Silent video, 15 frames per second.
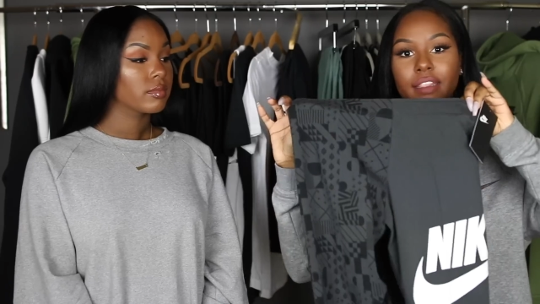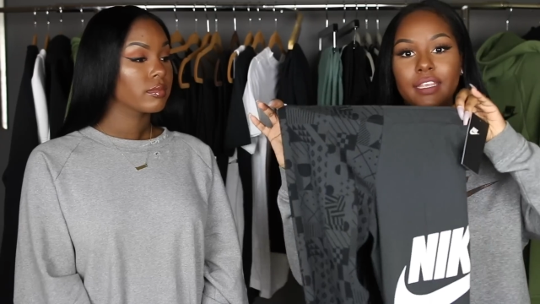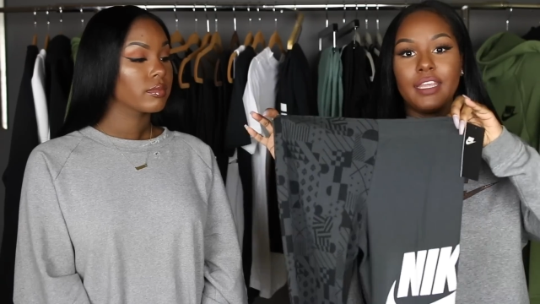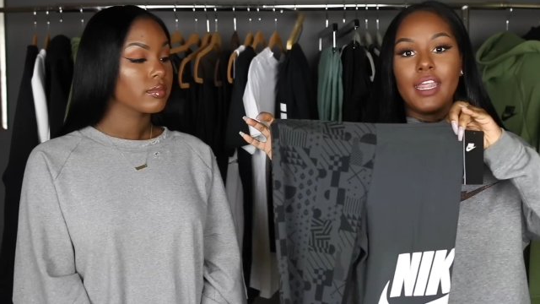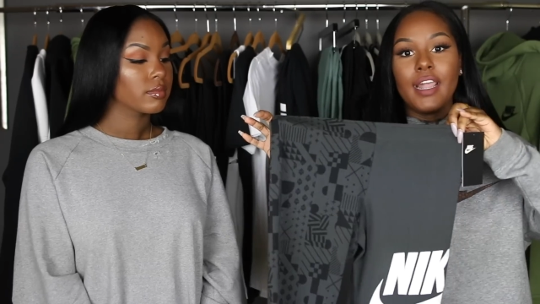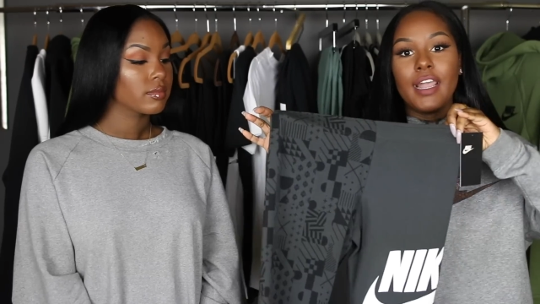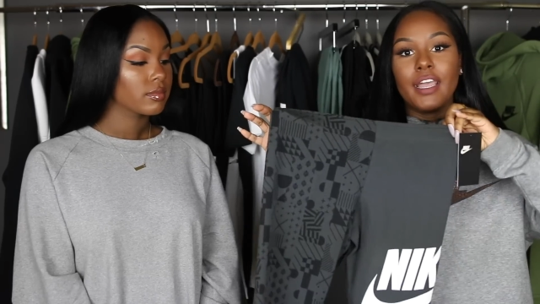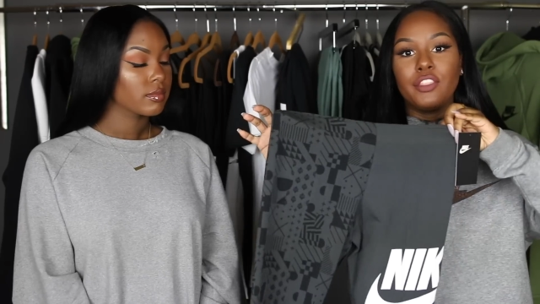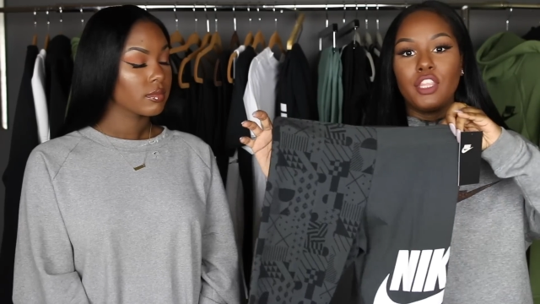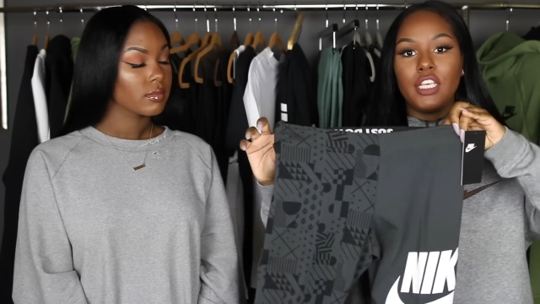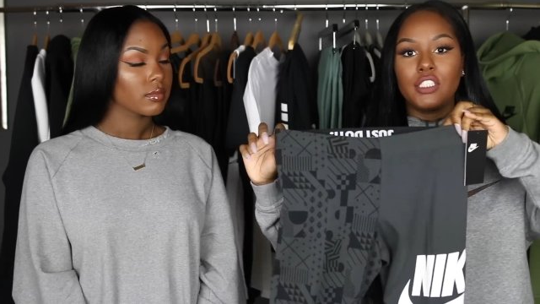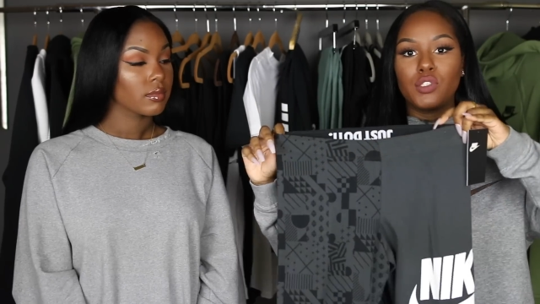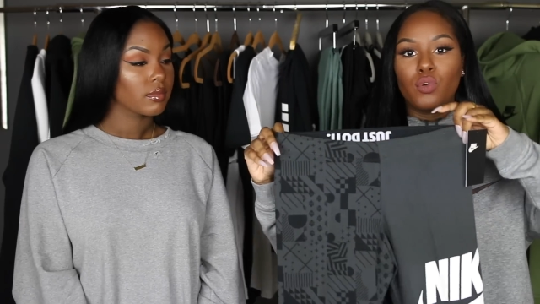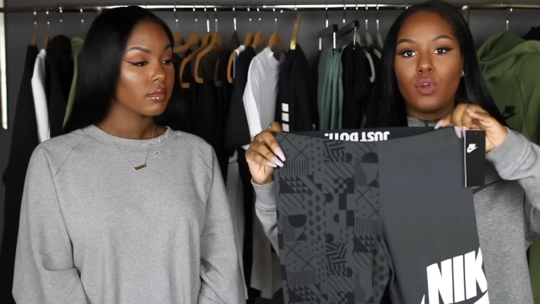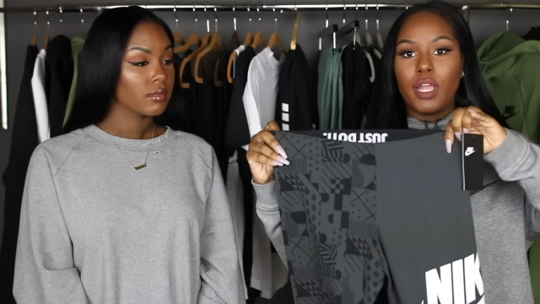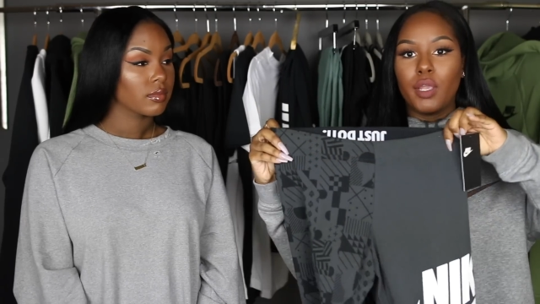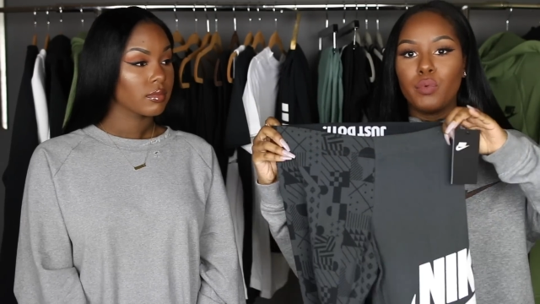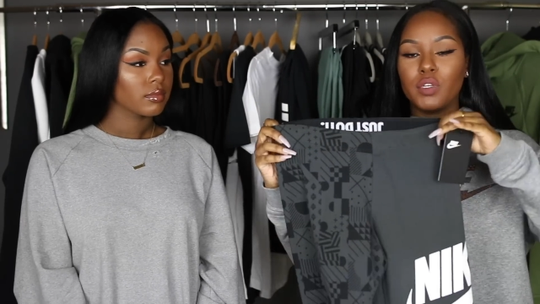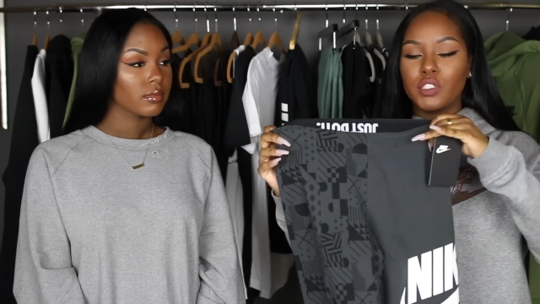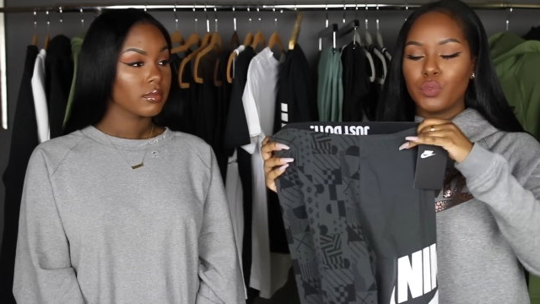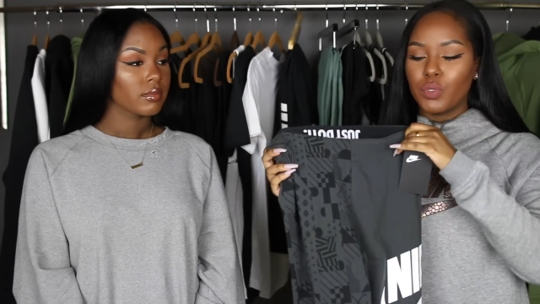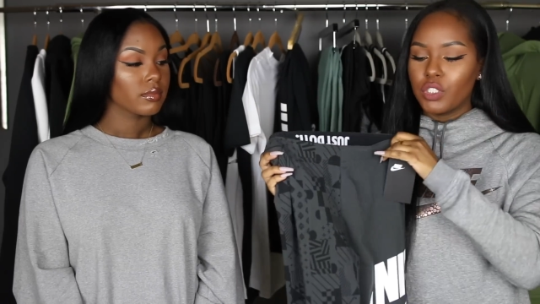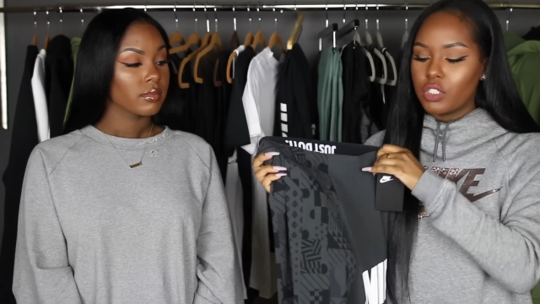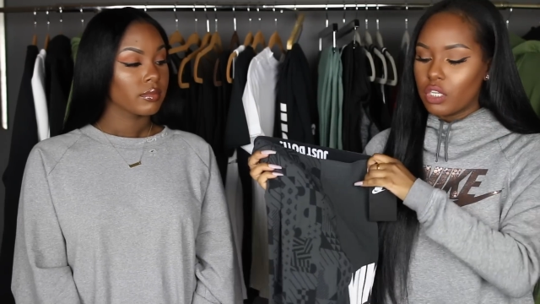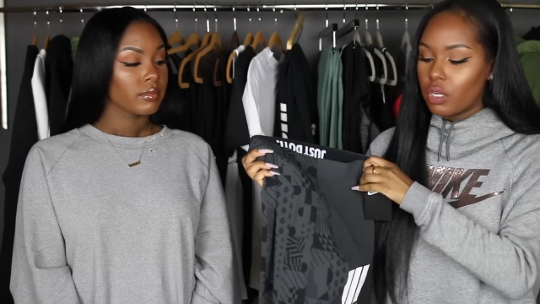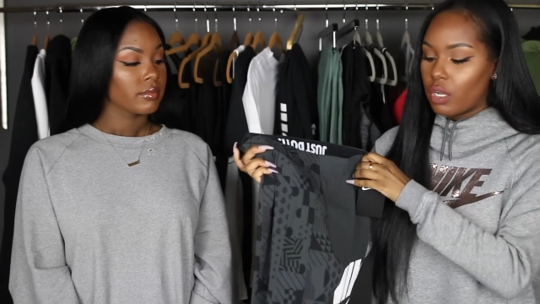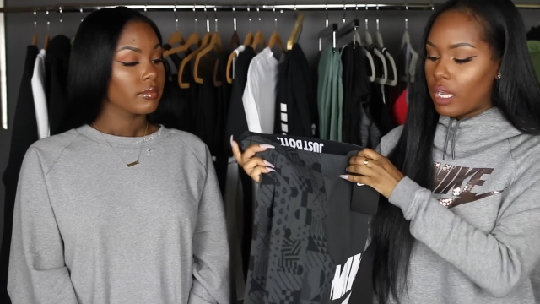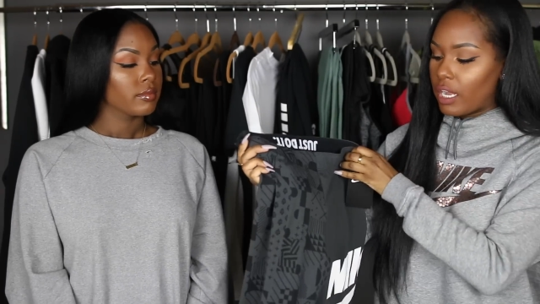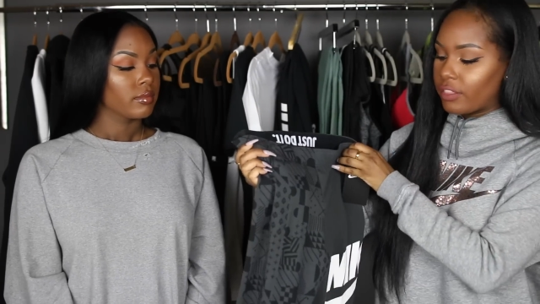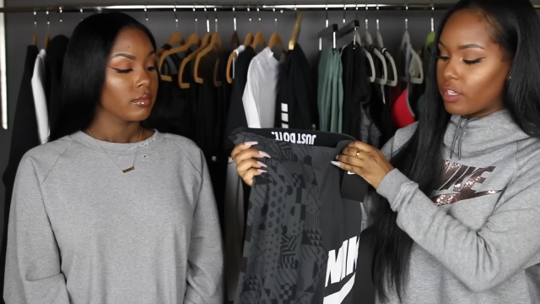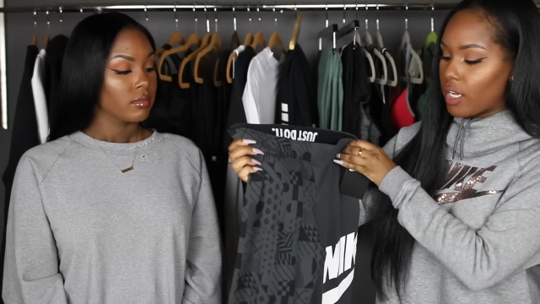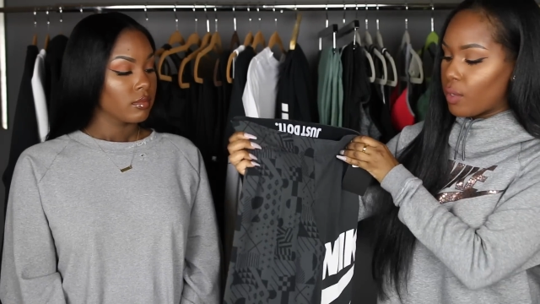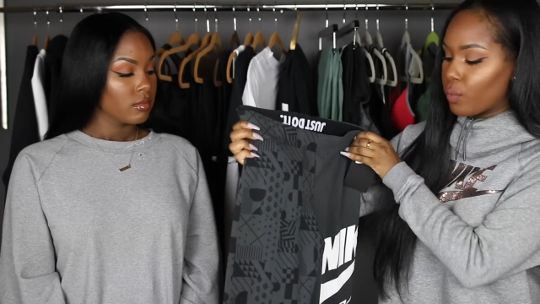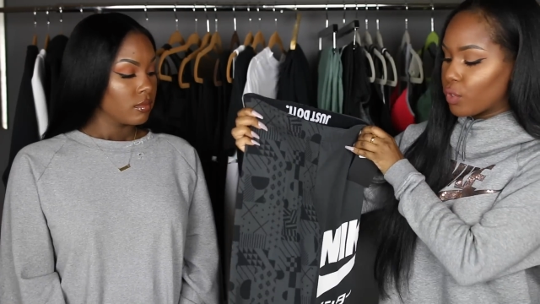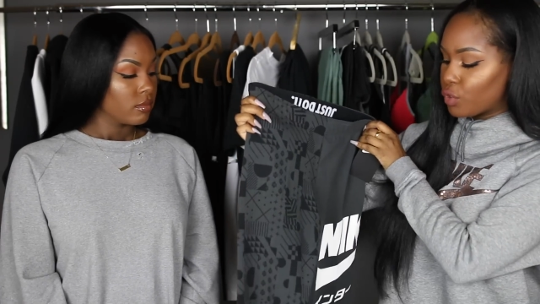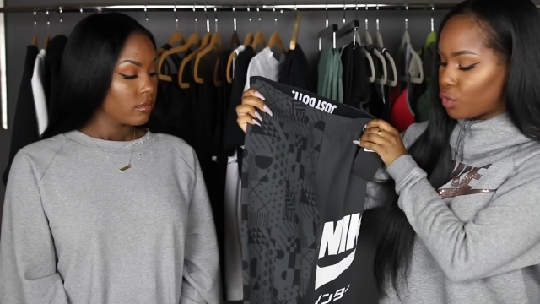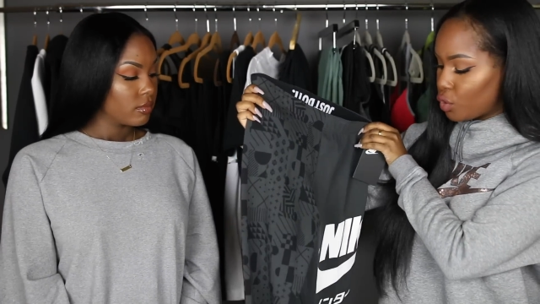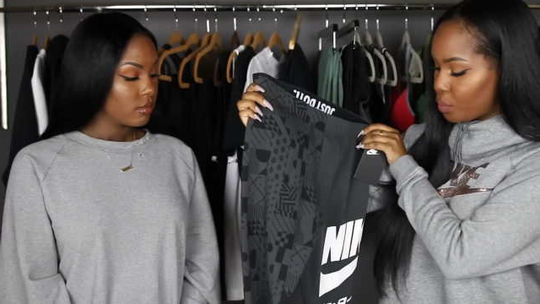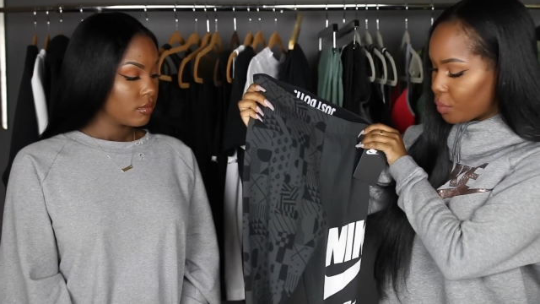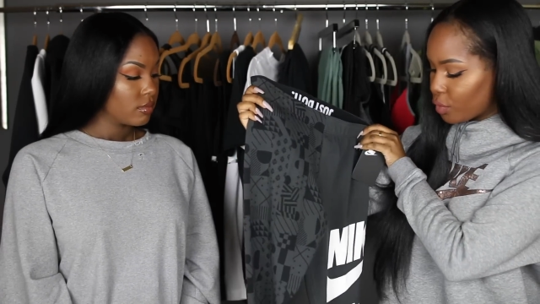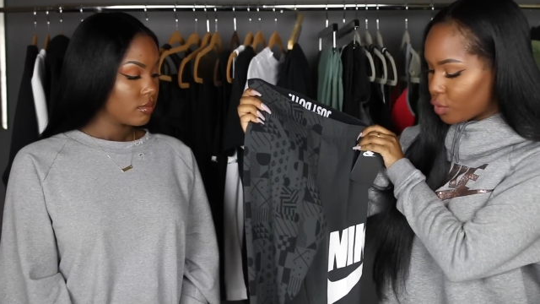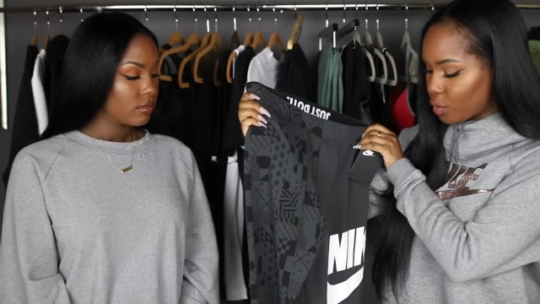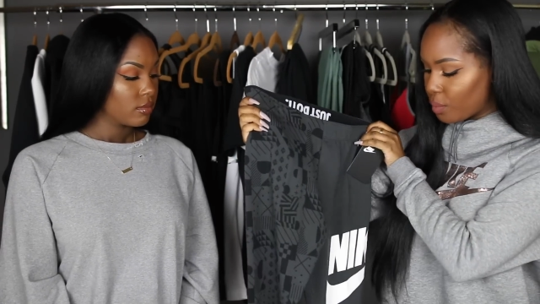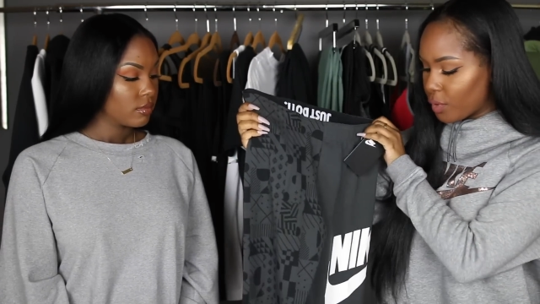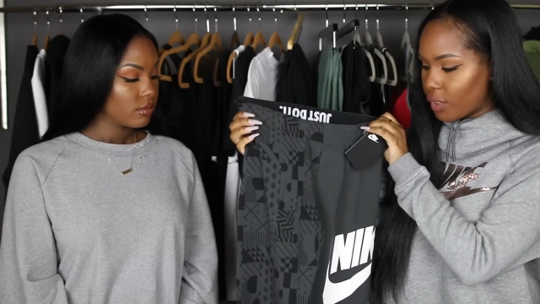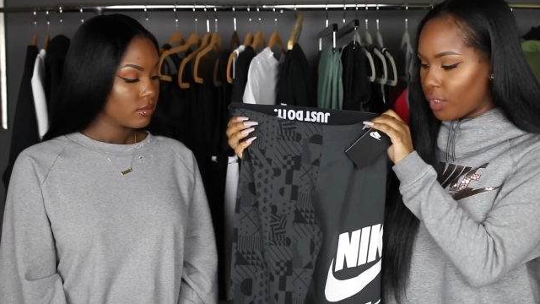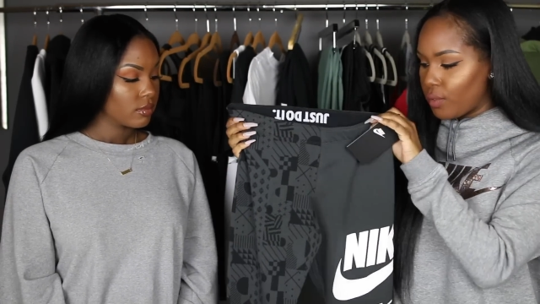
Speaker 1: And then I got these gray ones, which I thought were super, super